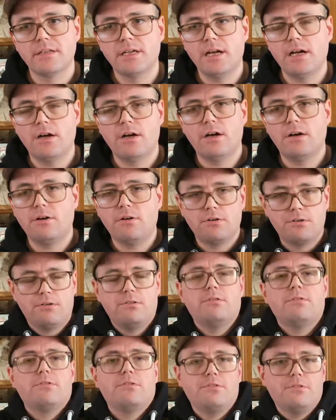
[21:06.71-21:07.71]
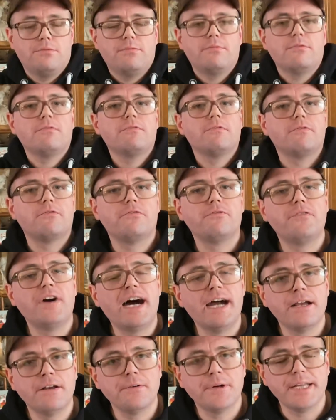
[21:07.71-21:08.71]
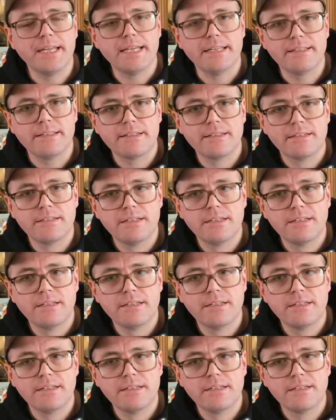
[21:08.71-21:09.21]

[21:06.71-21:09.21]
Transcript: or firing it.